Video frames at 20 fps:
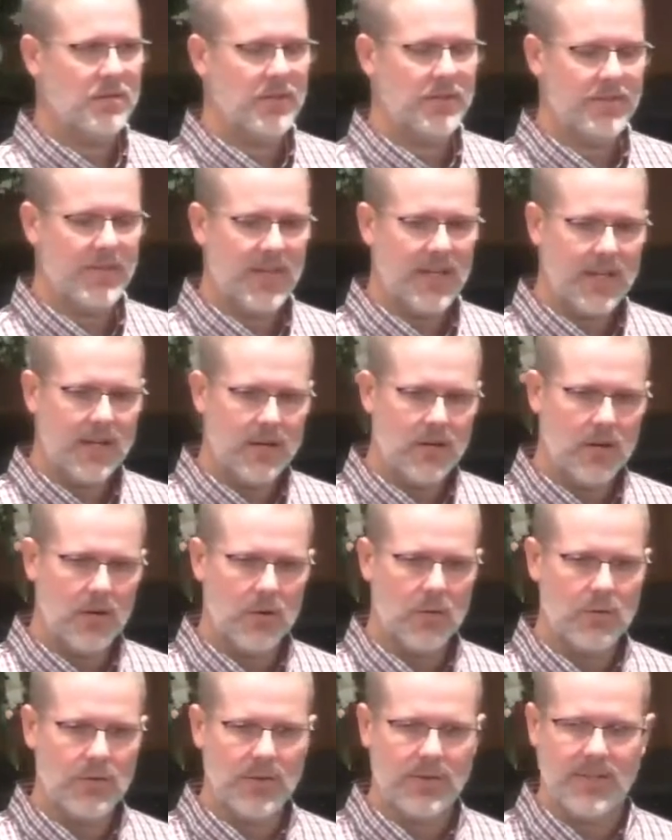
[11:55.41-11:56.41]
that they
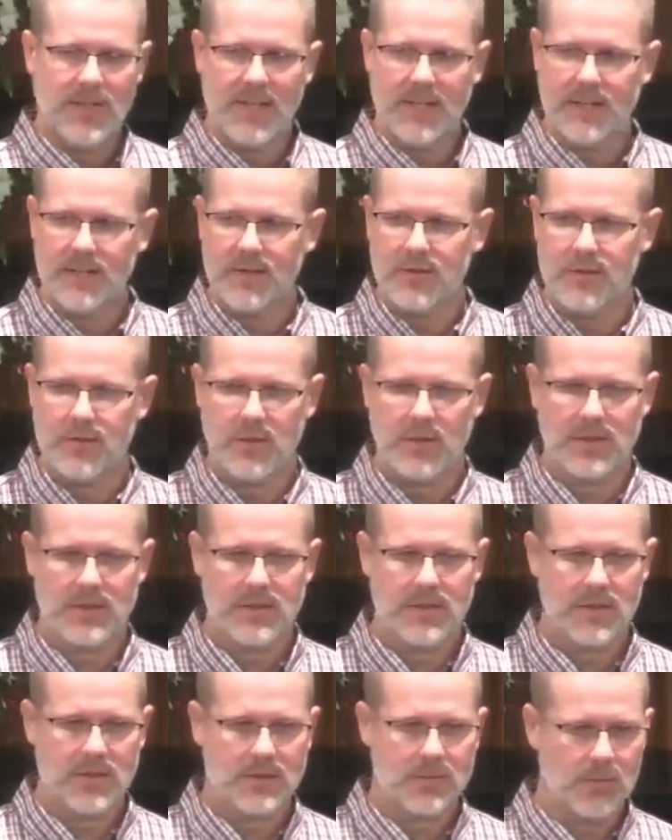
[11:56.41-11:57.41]
know that they can
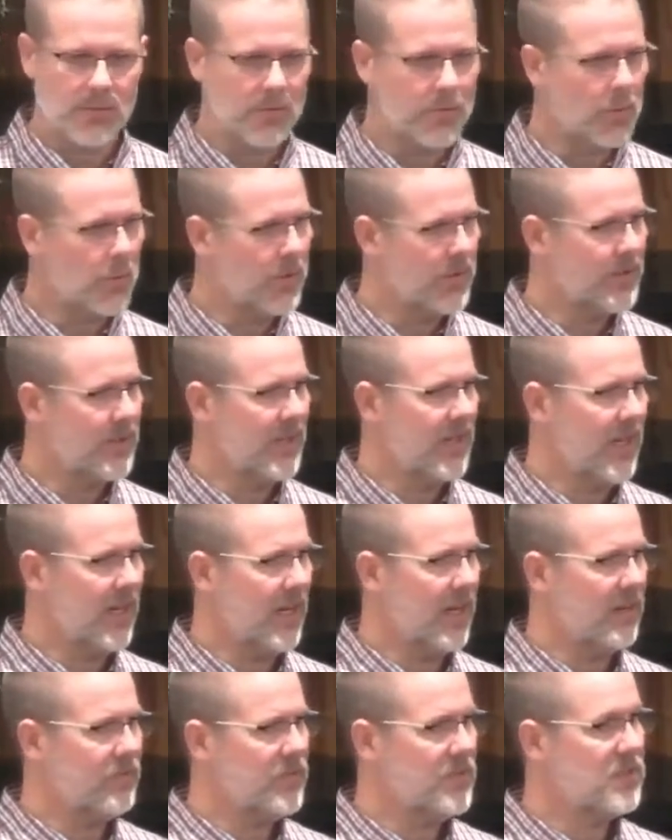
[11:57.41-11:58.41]
trust us with what they
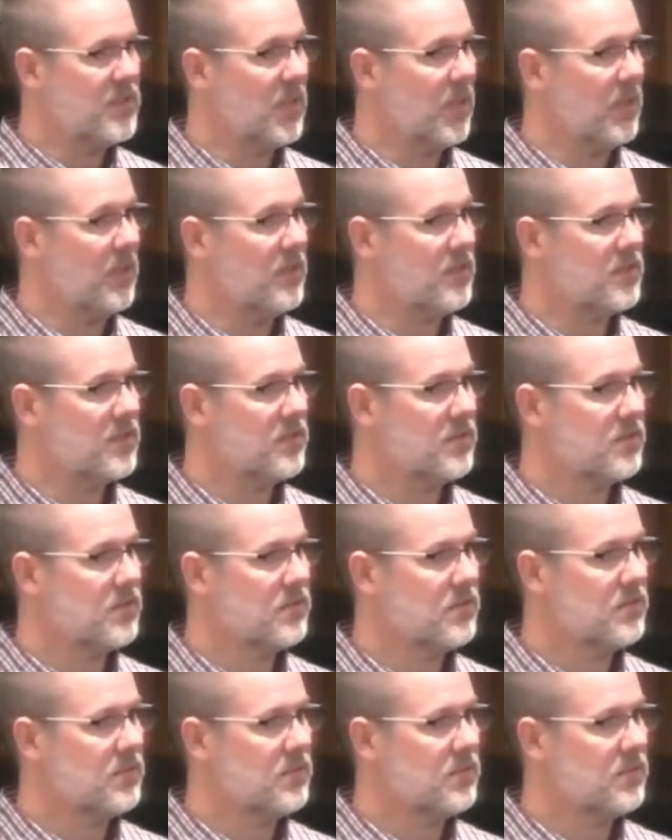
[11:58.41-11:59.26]
have to tell us.